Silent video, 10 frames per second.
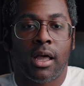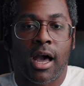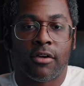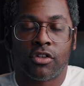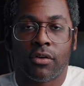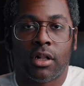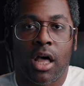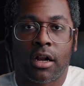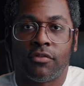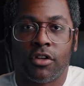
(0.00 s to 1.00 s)
I've driven a
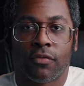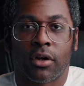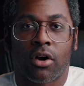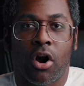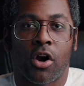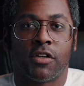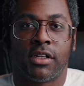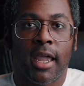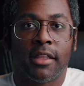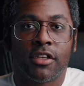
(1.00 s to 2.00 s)
lot of different
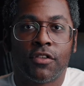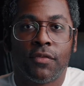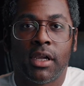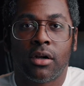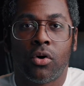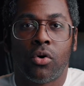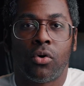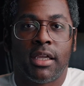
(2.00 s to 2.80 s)
cars, and this vehicle